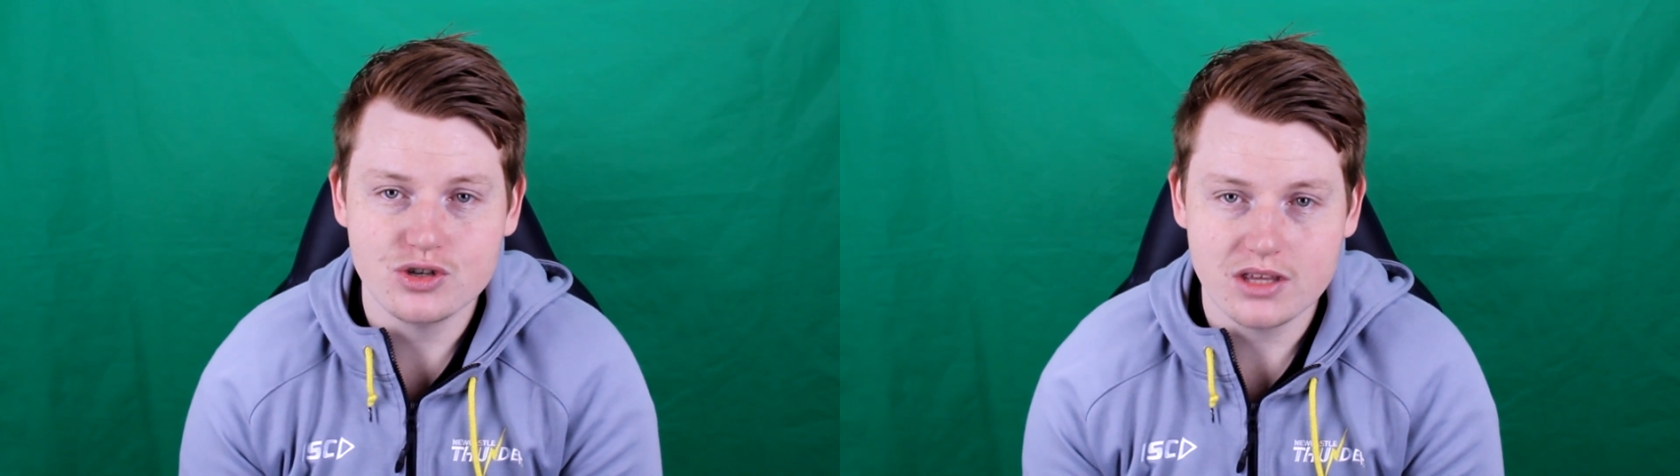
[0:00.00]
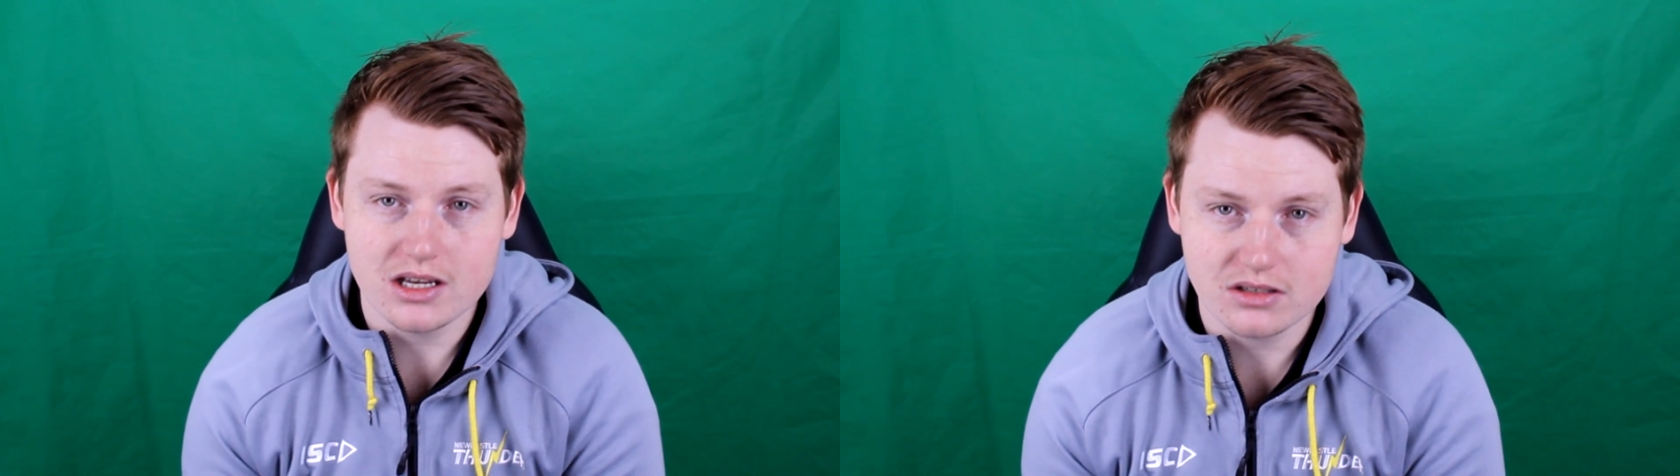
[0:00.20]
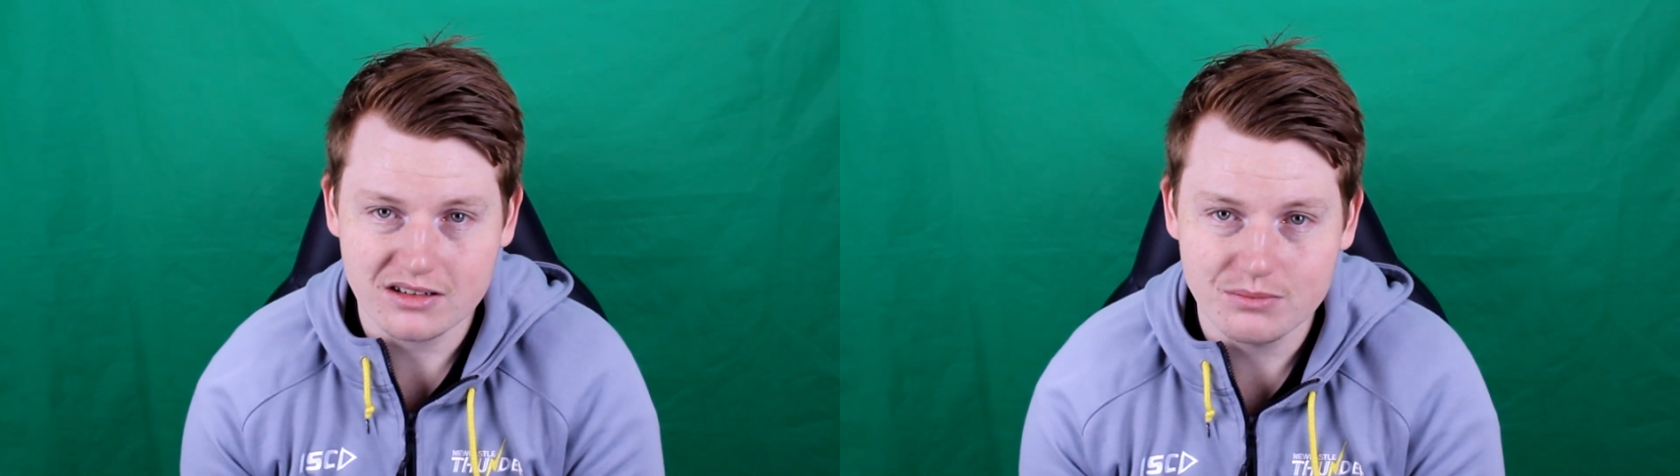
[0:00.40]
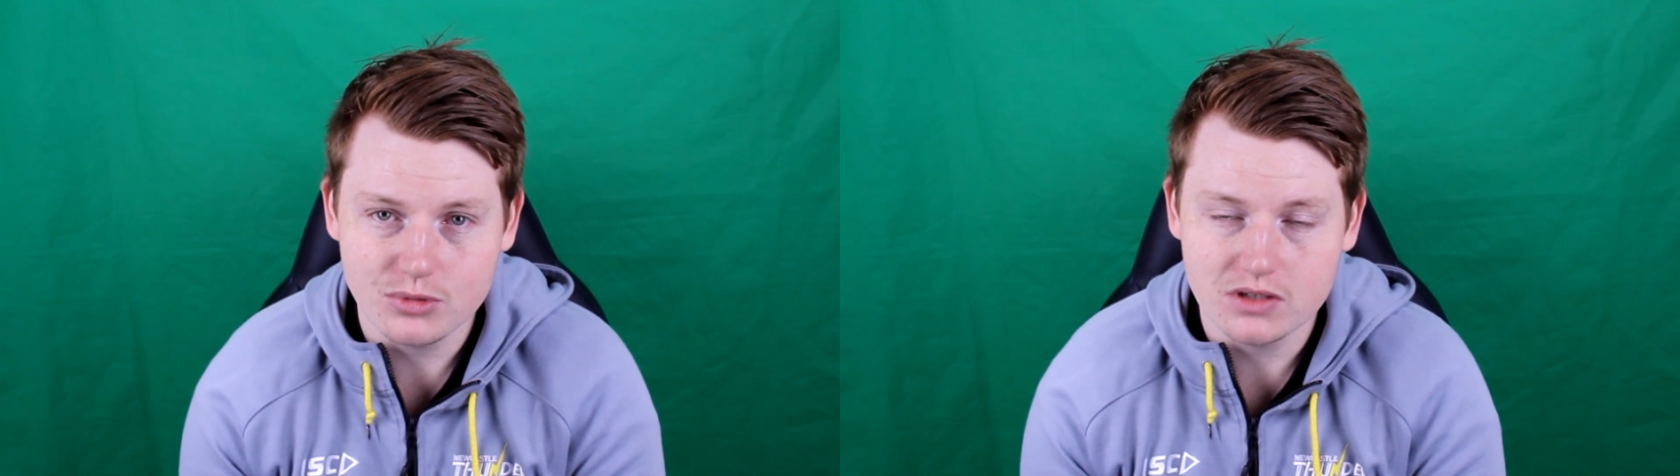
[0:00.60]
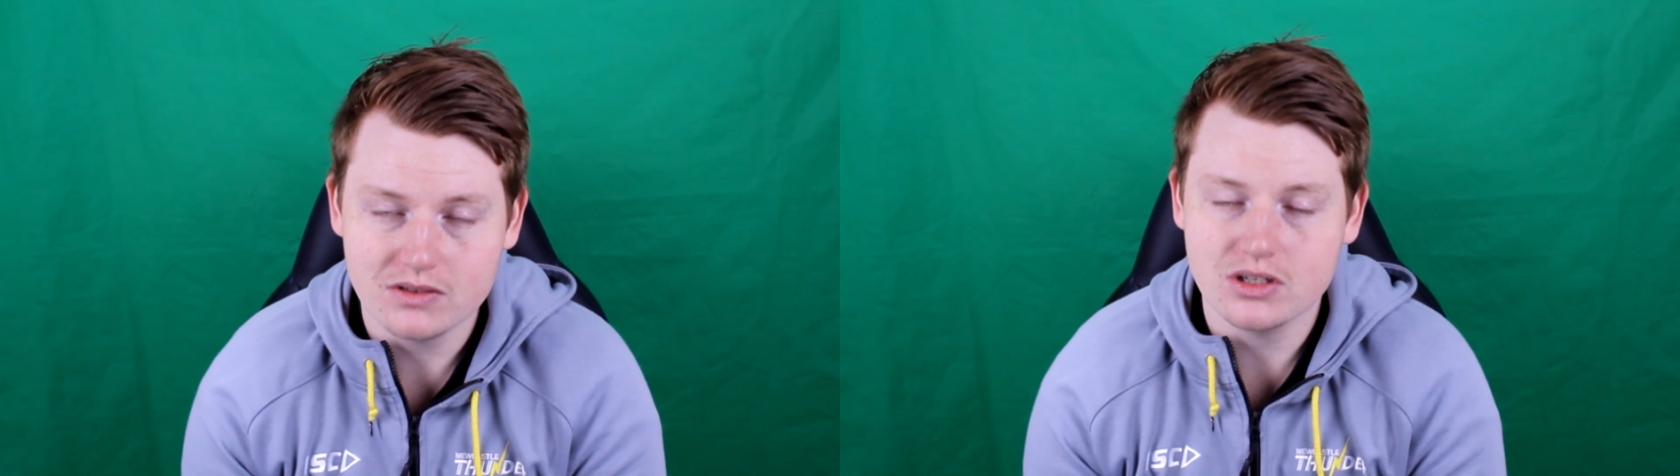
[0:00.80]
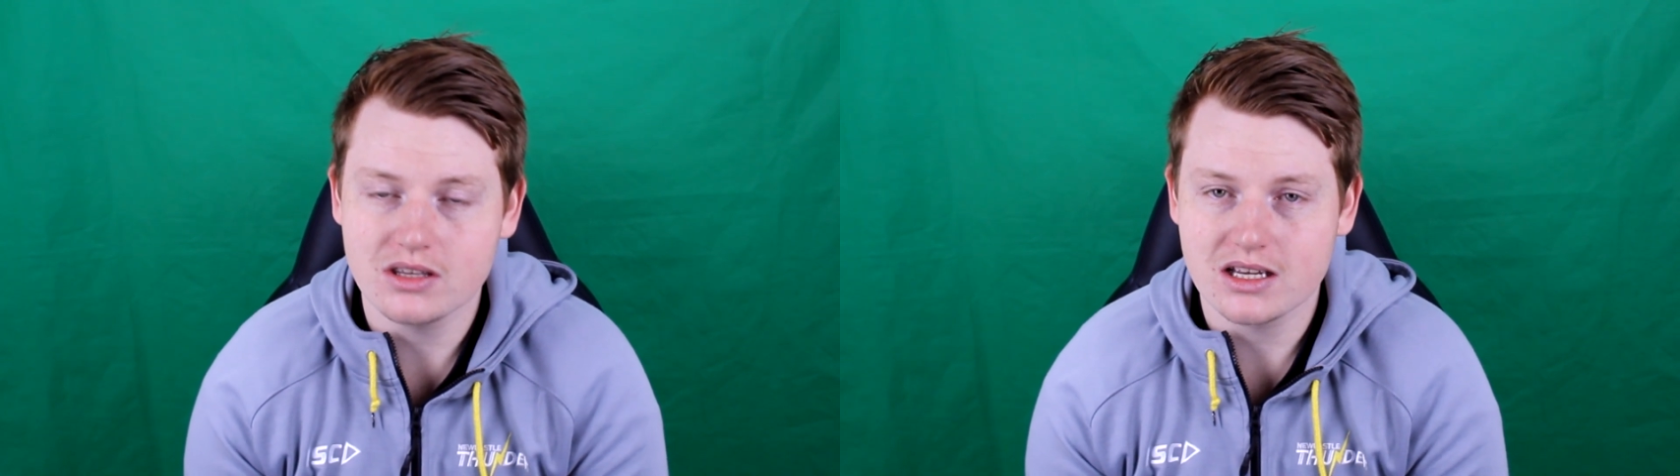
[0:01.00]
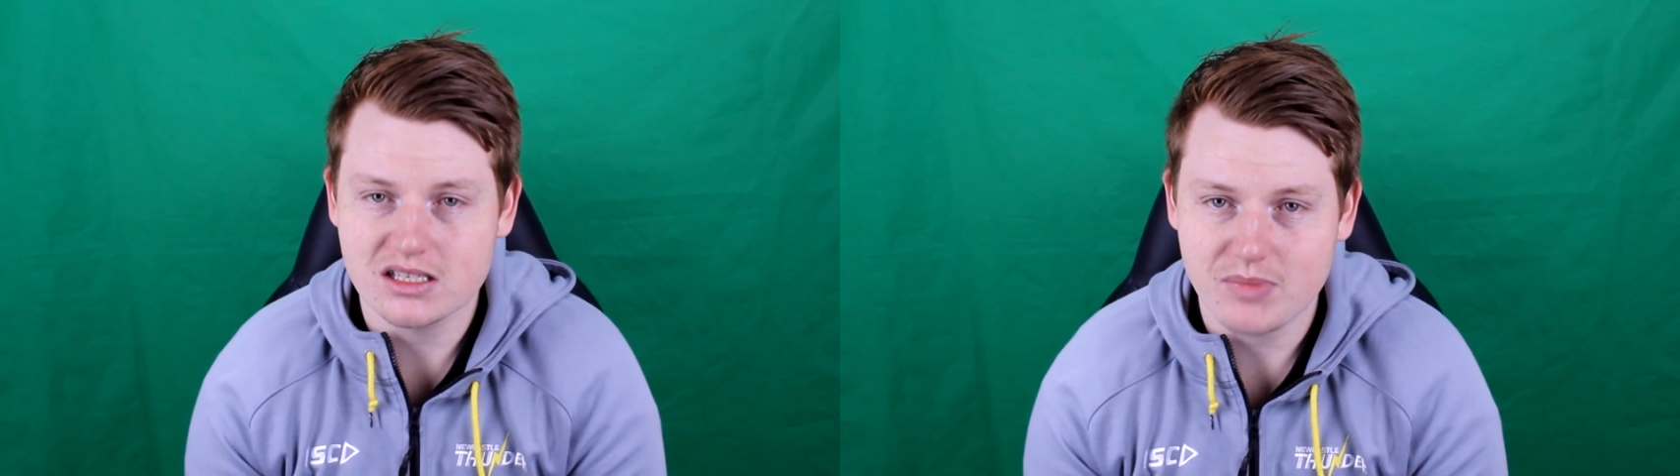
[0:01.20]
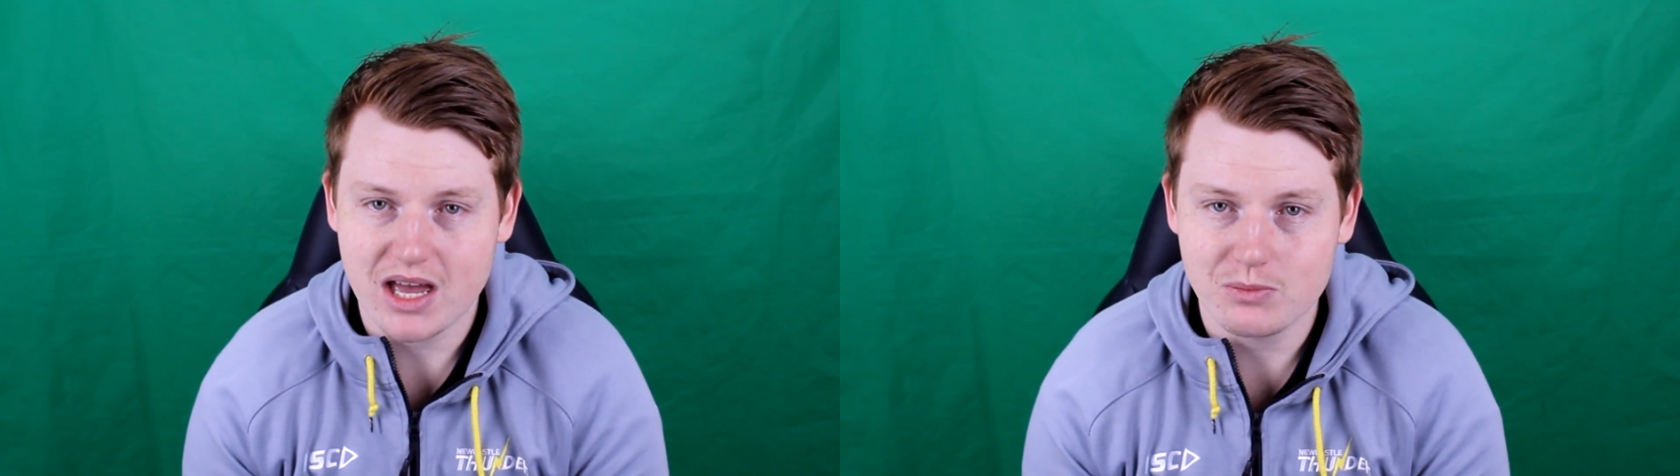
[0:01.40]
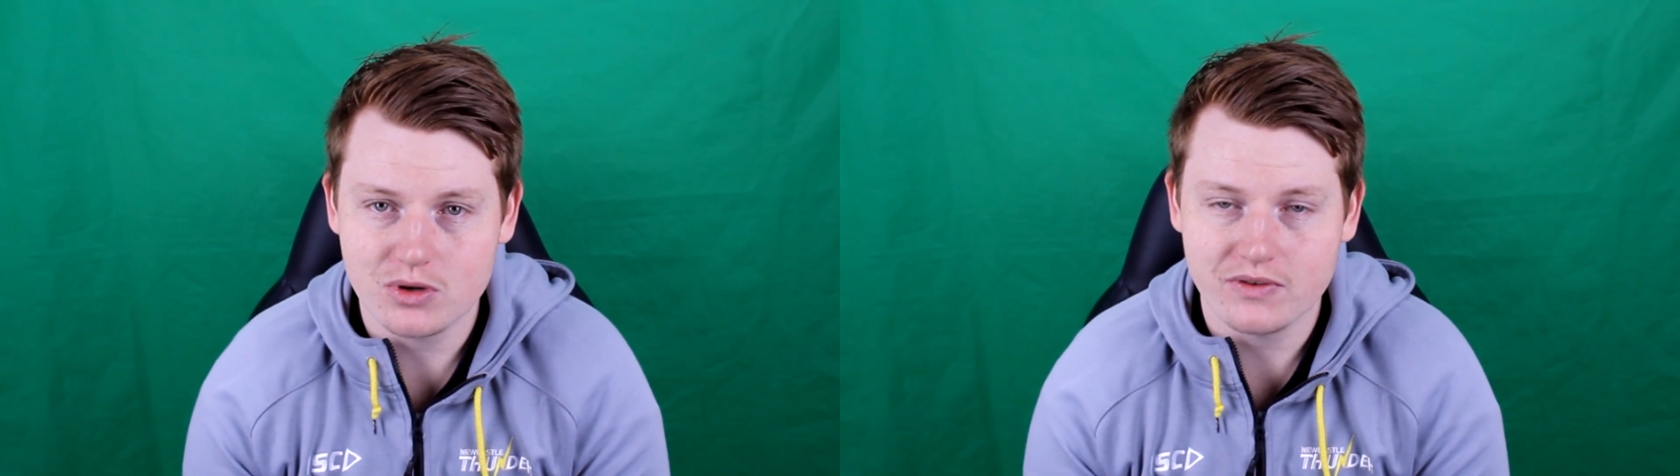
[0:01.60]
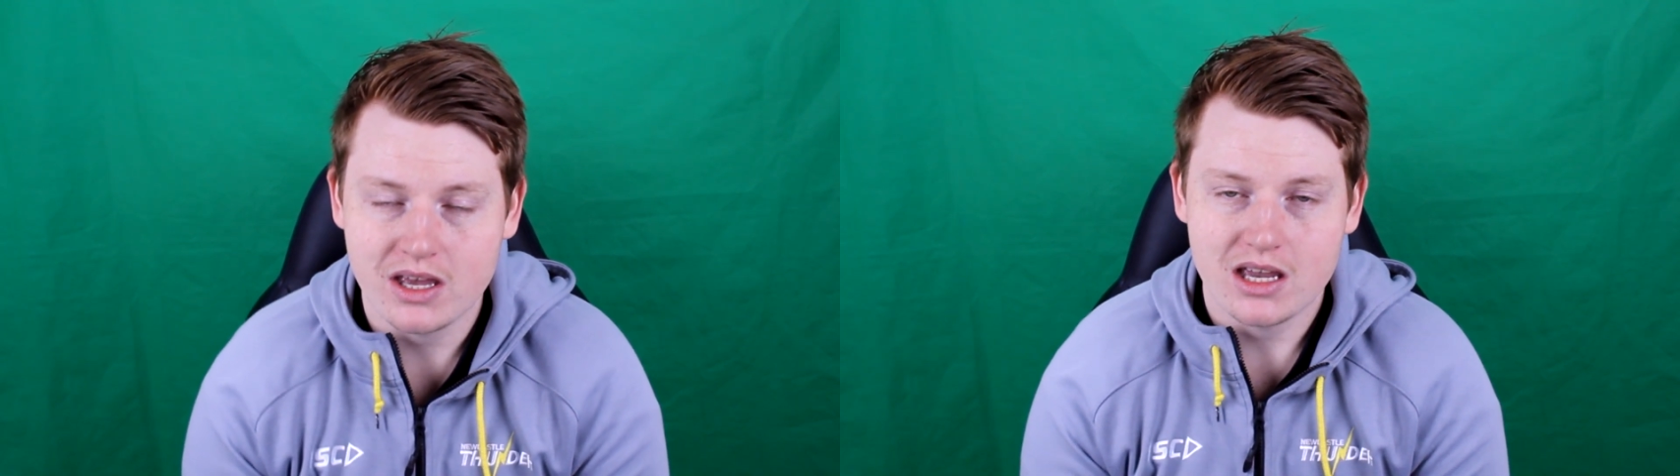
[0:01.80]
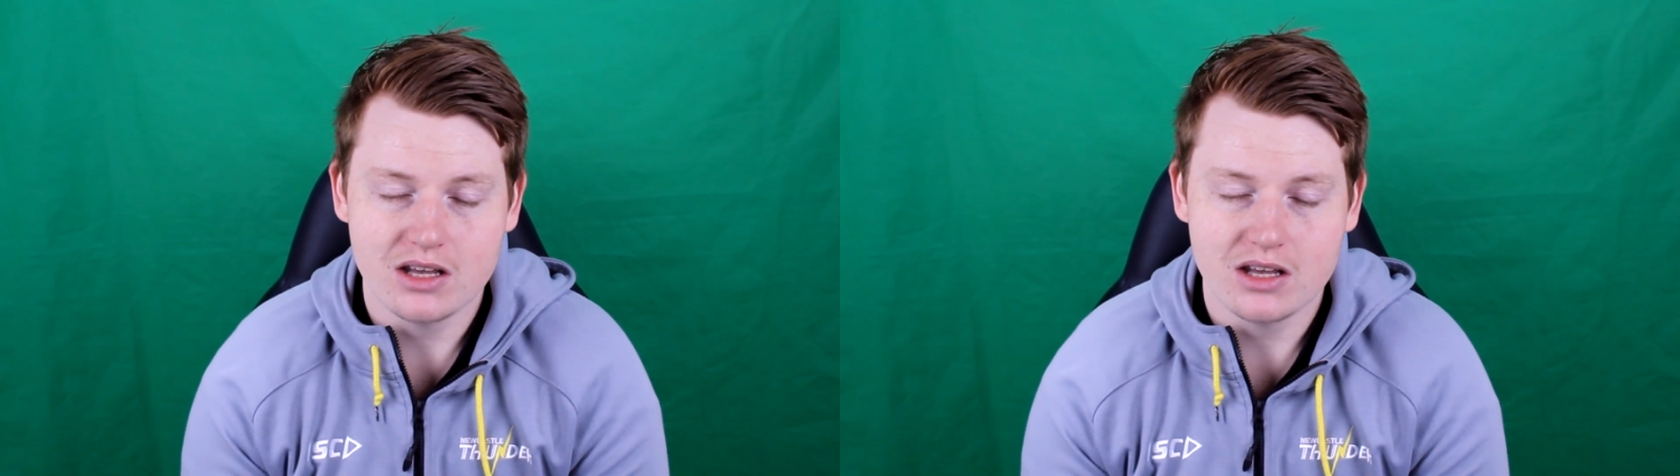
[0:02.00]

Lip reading: Do you think it's a good move? Do you think it's a bad move?